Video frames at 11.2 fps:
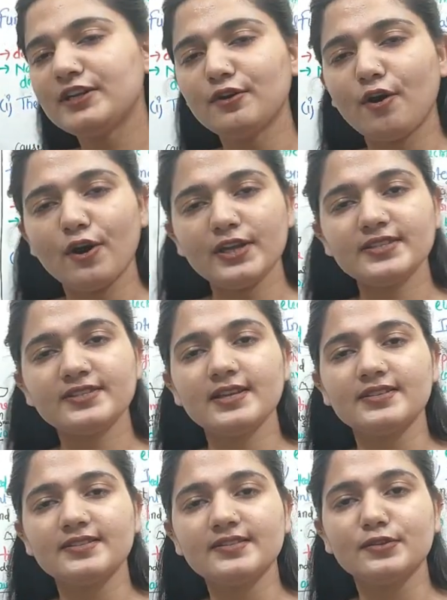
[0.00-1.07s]
noise
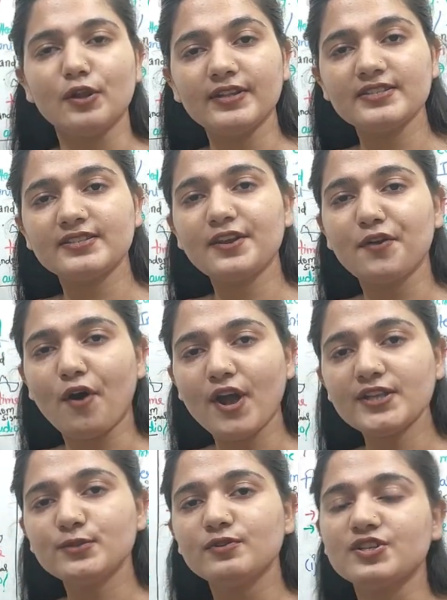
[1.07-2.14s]
is the
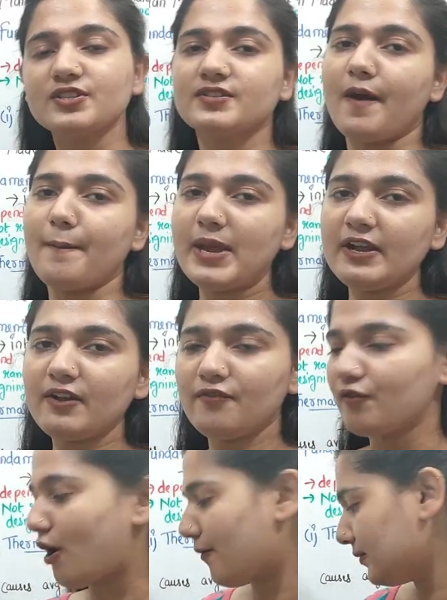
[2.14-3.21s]
noise which is coming
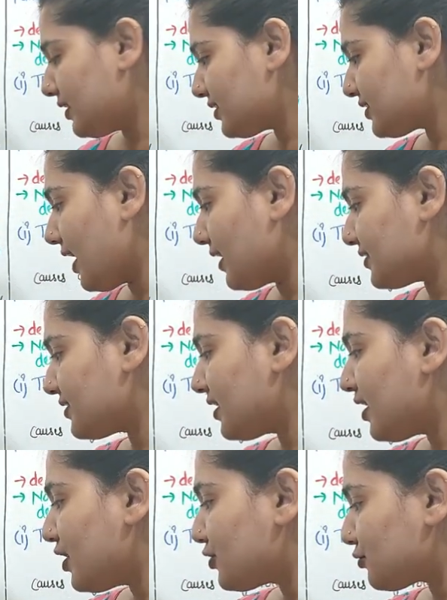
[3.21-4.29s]
from the stars.
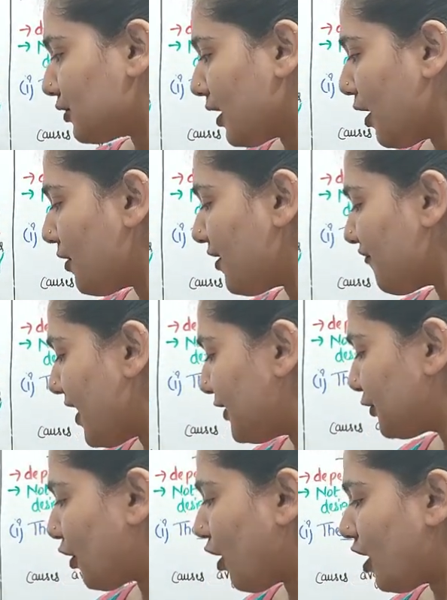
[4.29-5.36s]
So now if I
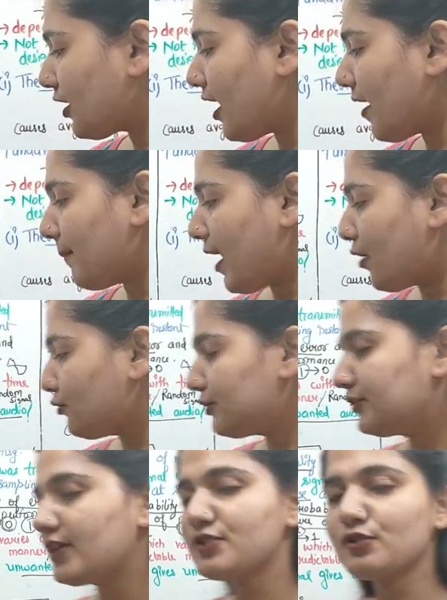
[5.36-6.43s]
talk
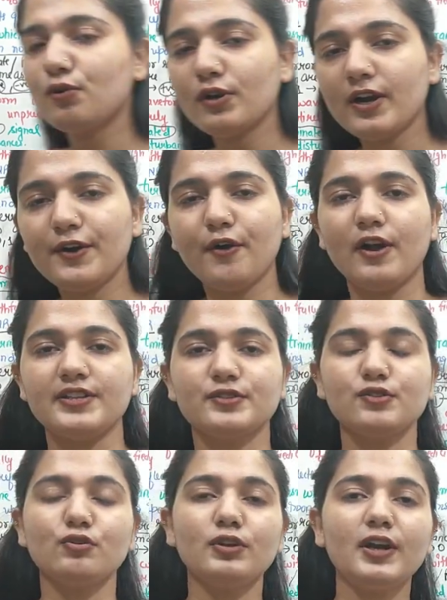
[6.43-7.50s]
about the solar
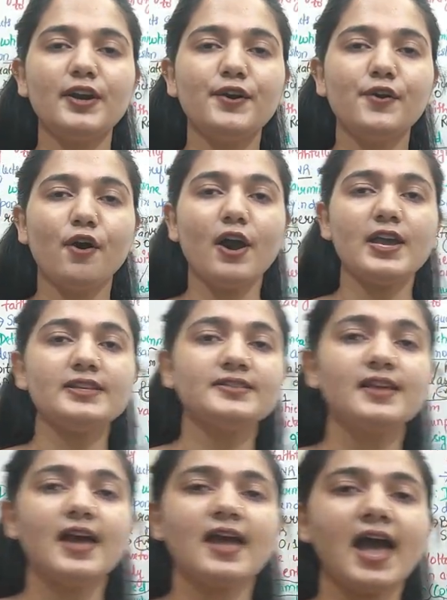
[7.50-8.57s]

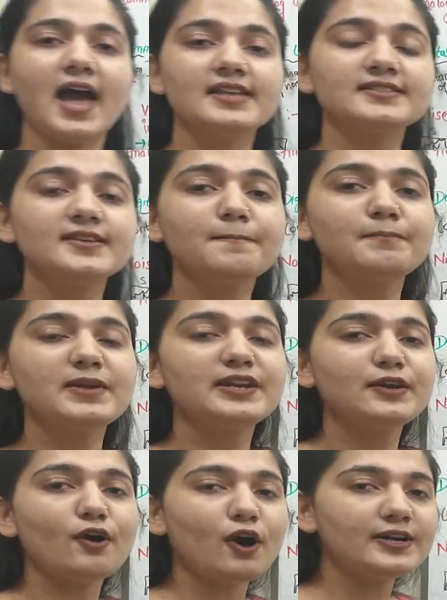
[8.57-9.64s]
noise has a
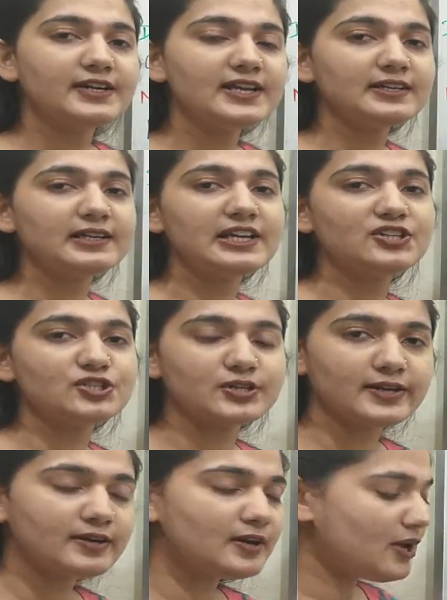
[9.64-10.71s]
periodic
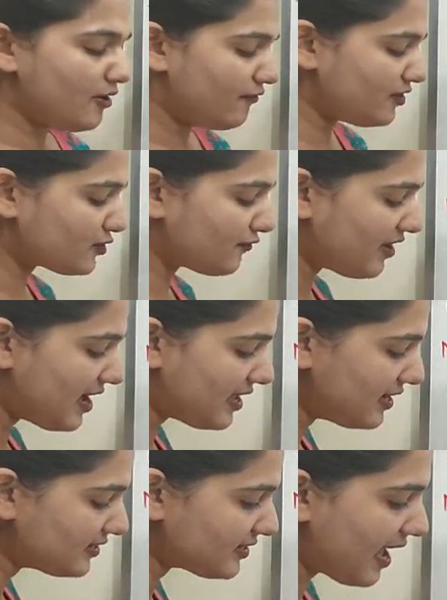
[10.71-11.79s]
nature which varies